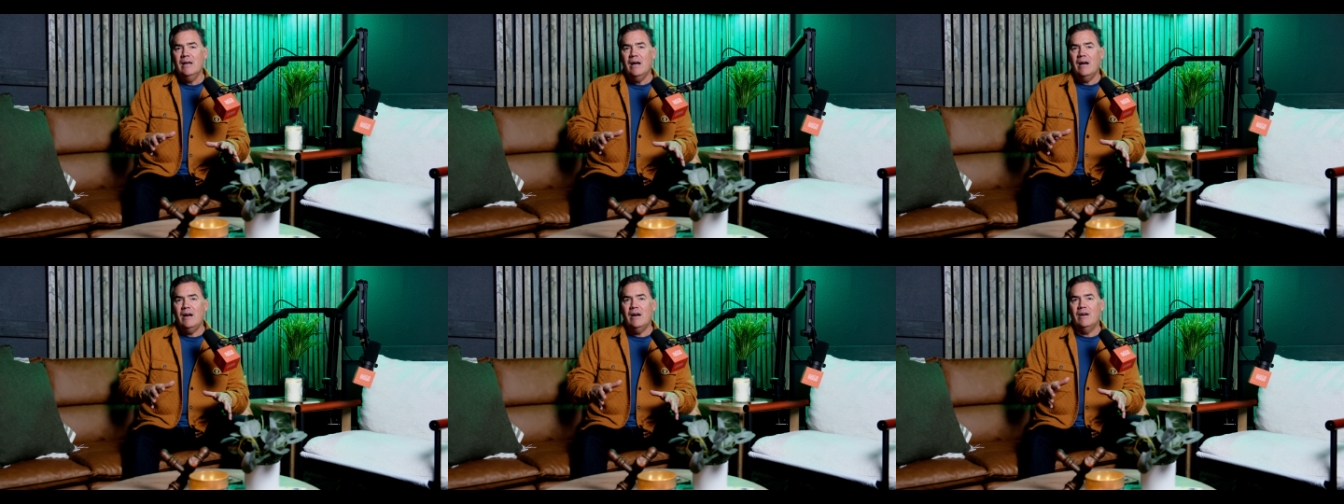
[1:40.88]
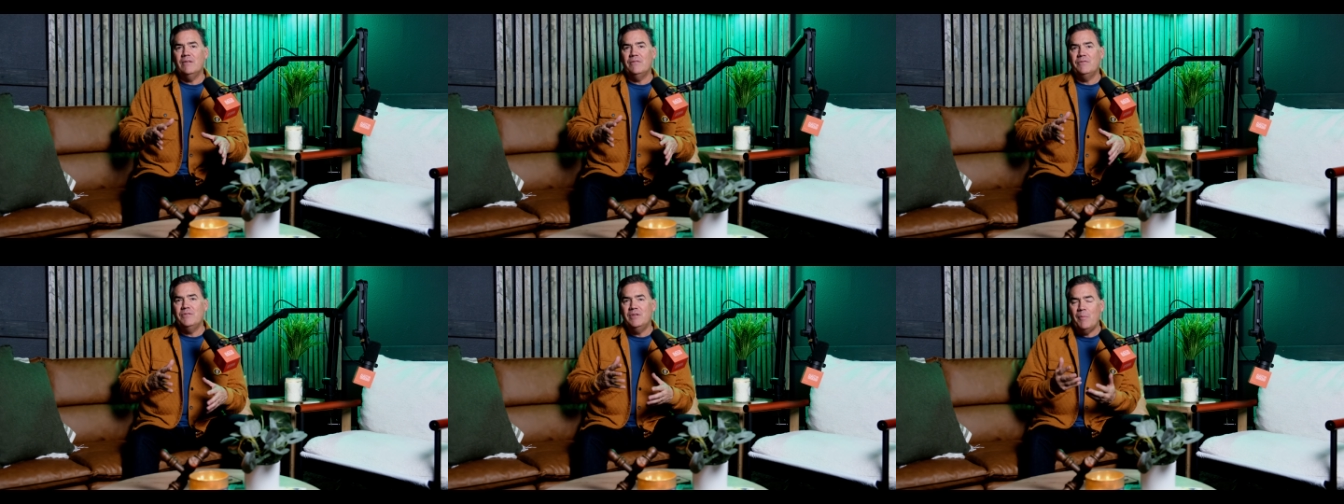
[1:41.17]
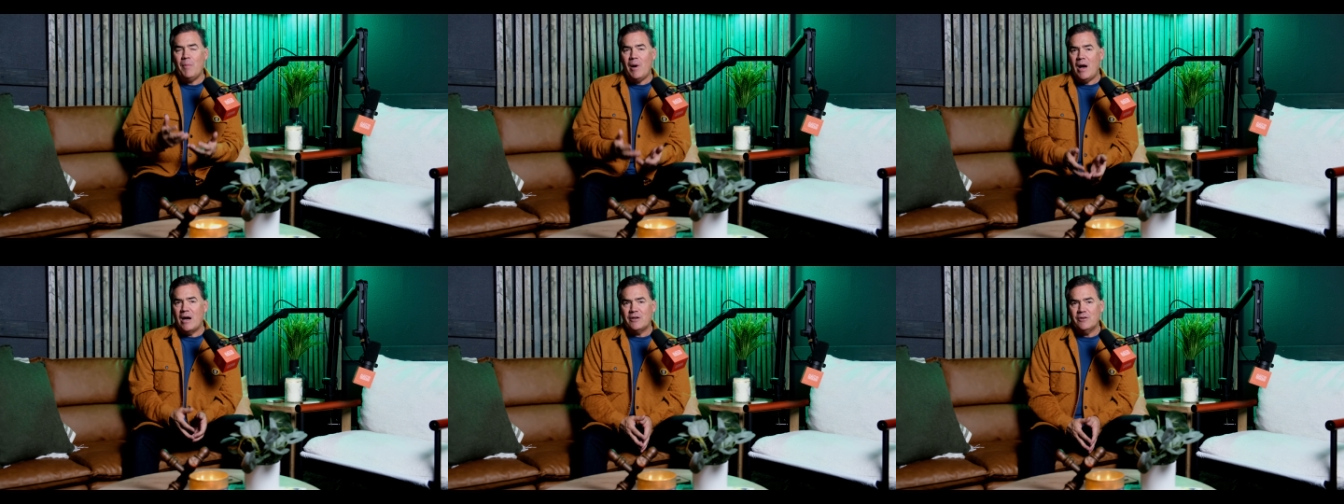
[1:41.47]
of
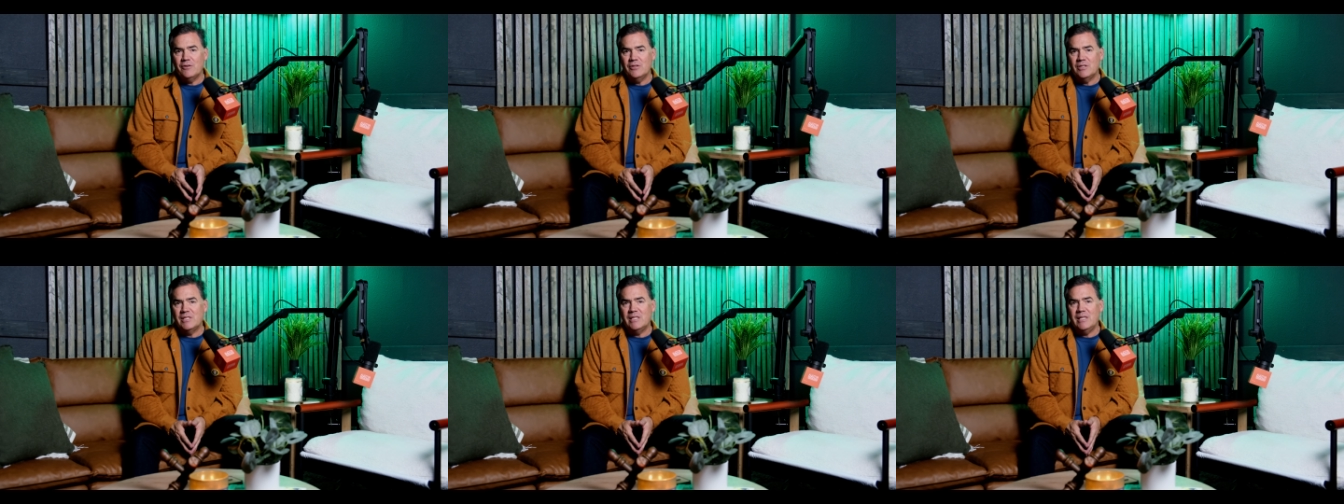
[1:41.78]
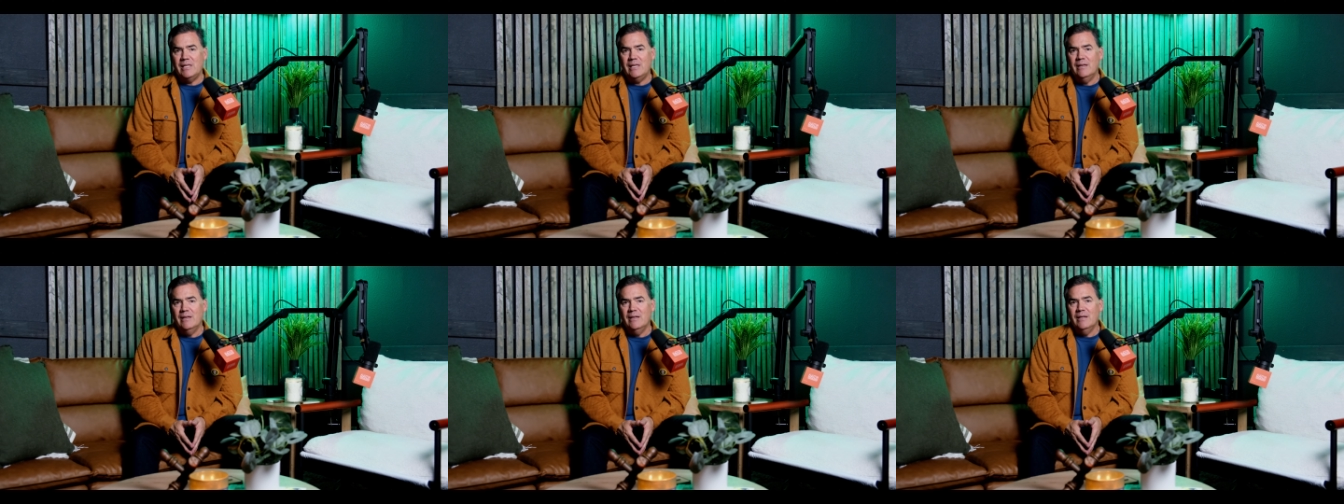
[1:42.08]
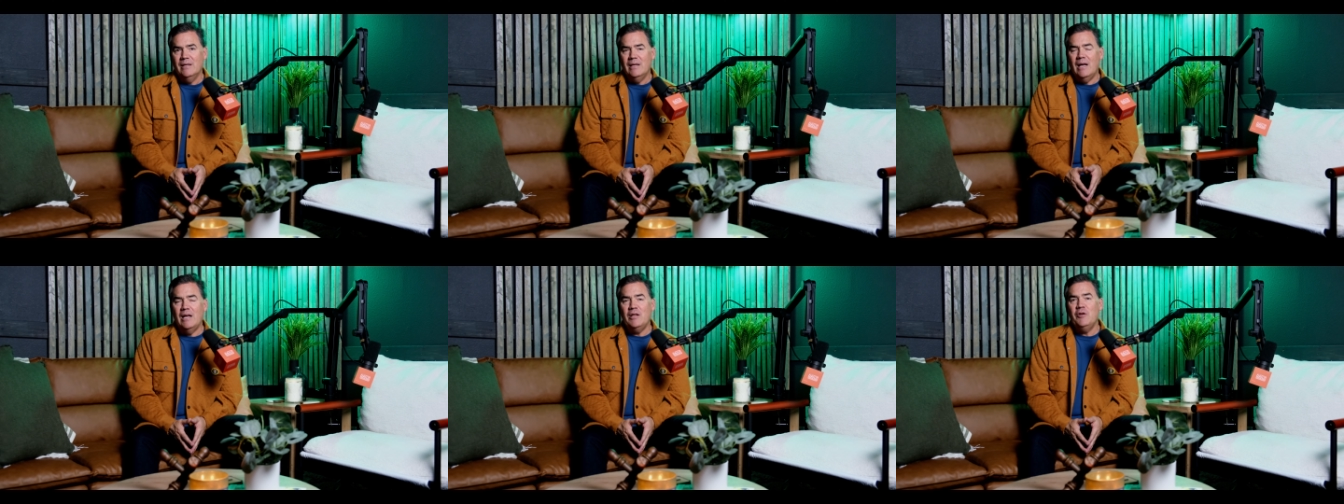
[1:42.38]
democracy.
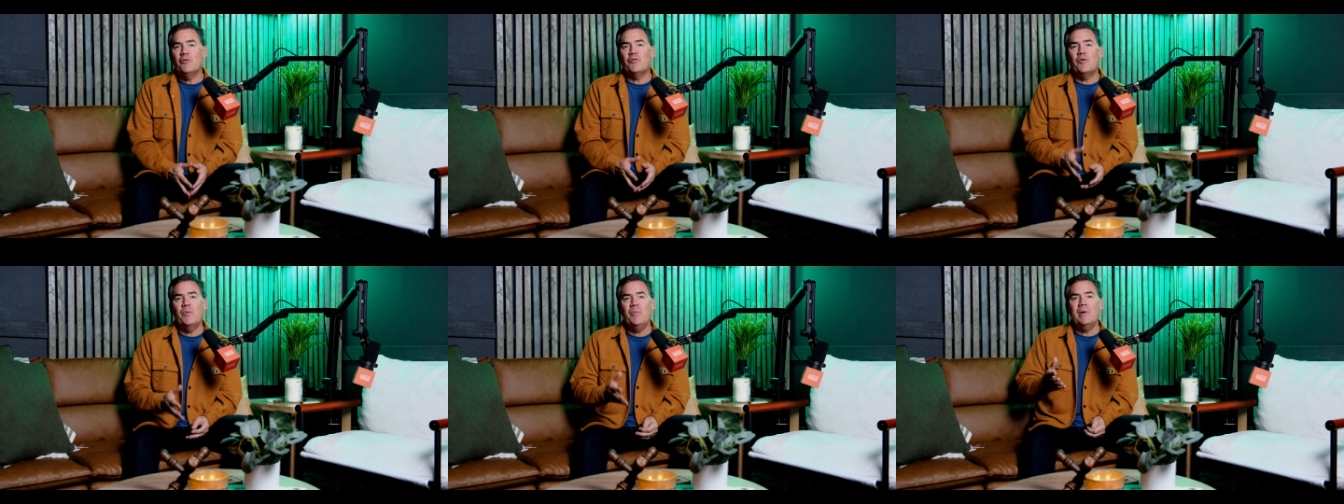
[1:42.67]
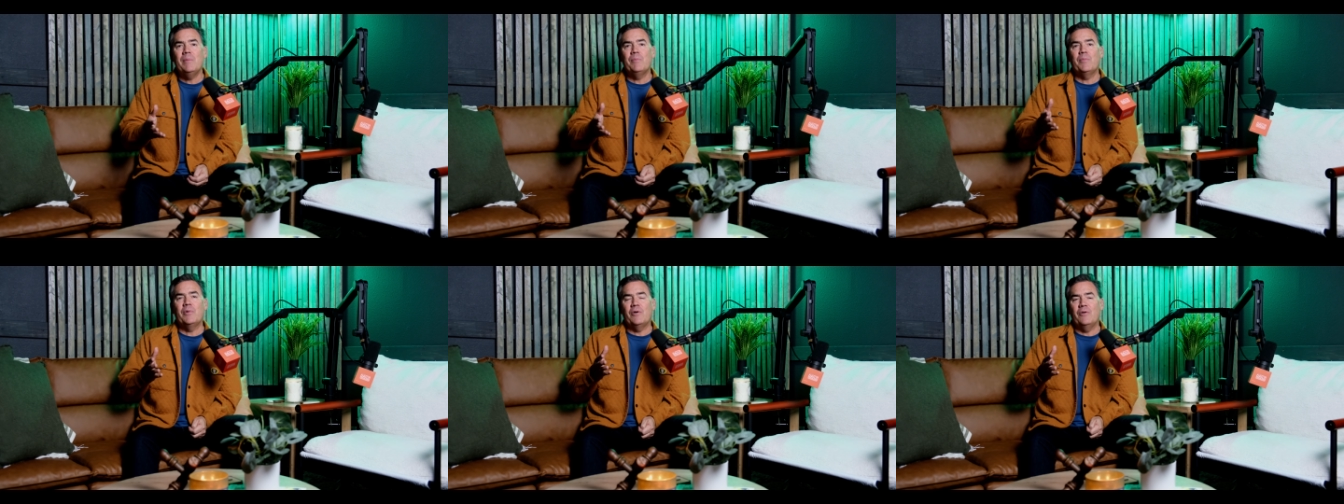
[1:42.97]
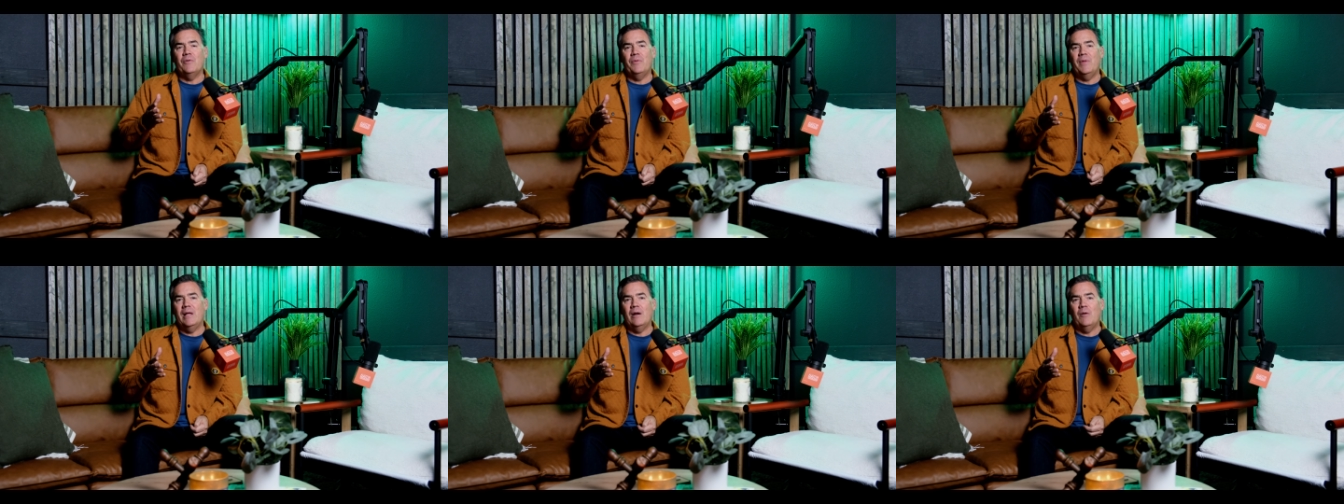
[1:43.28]
Uh, you'll
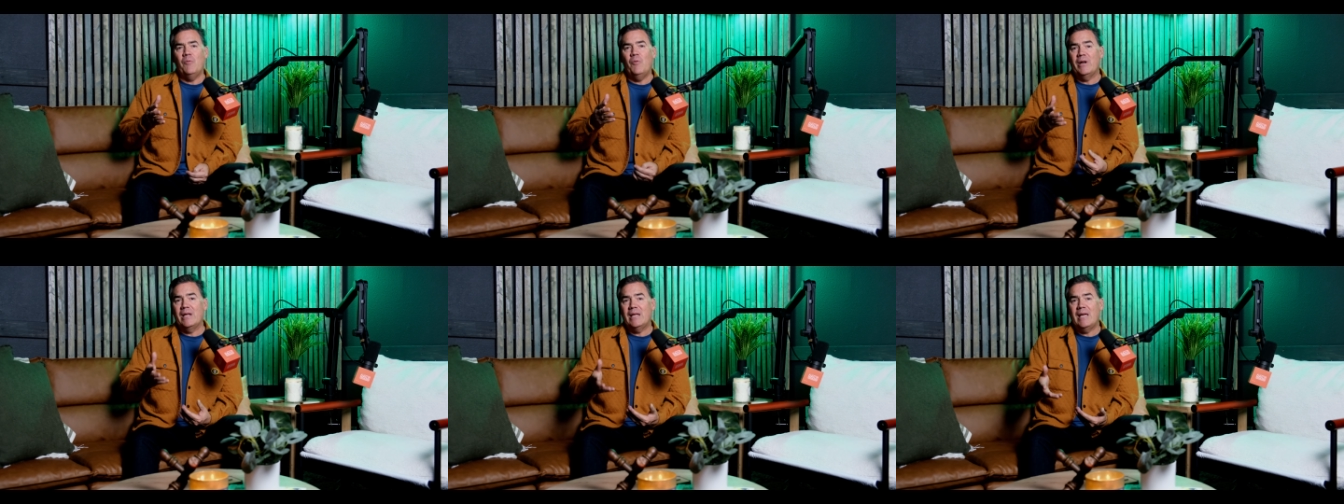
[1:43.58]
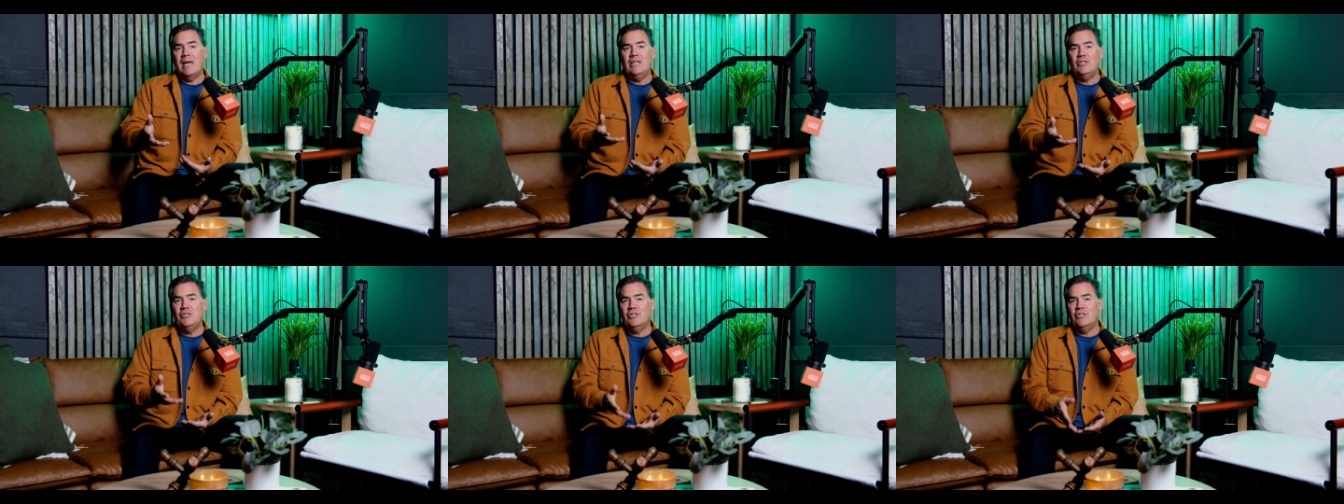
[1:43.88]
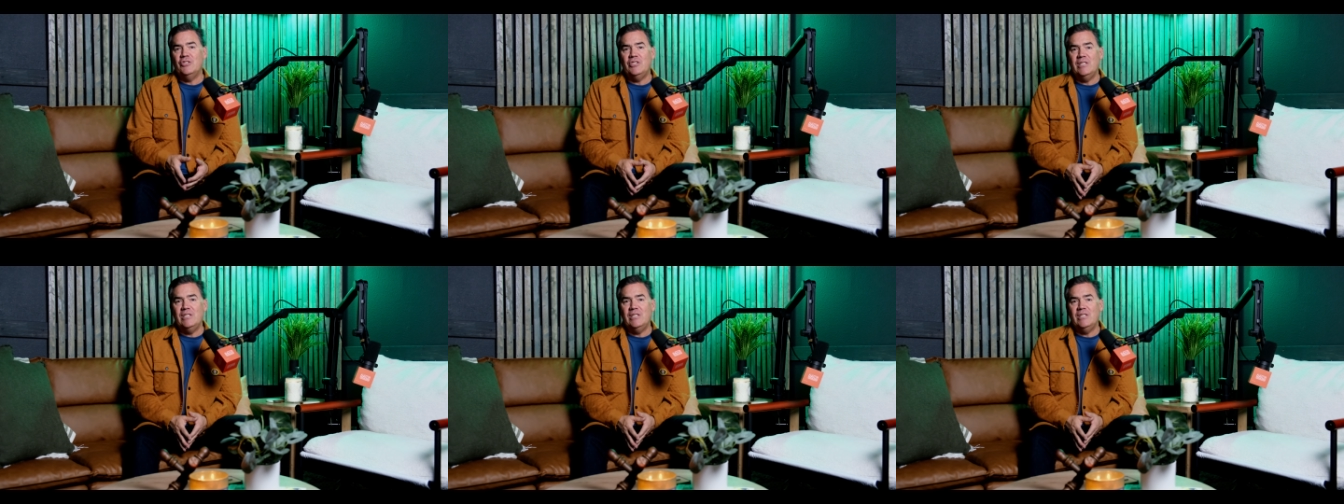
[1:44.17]
remember that on one occasion,